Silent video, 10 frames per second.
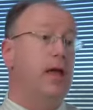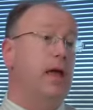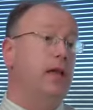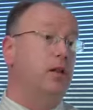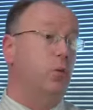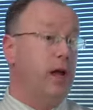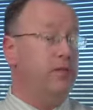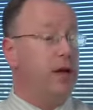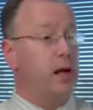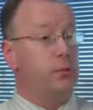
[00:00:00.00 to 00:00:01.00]
and in the
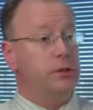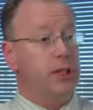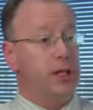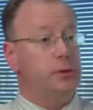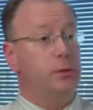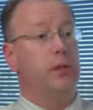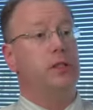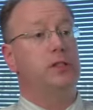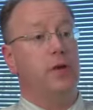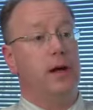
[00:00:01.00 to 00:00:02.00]
wave-guided regimes with
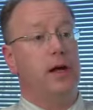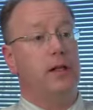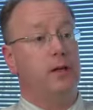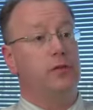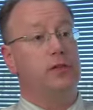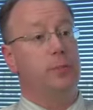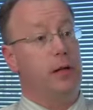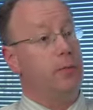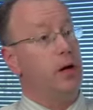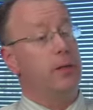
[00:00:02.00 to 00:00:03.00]
its finite difference
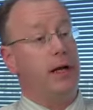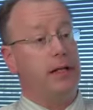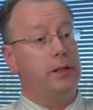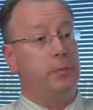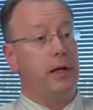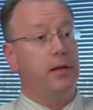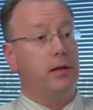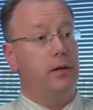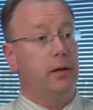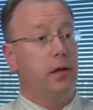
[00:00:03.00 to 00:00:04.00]
beam propagation method.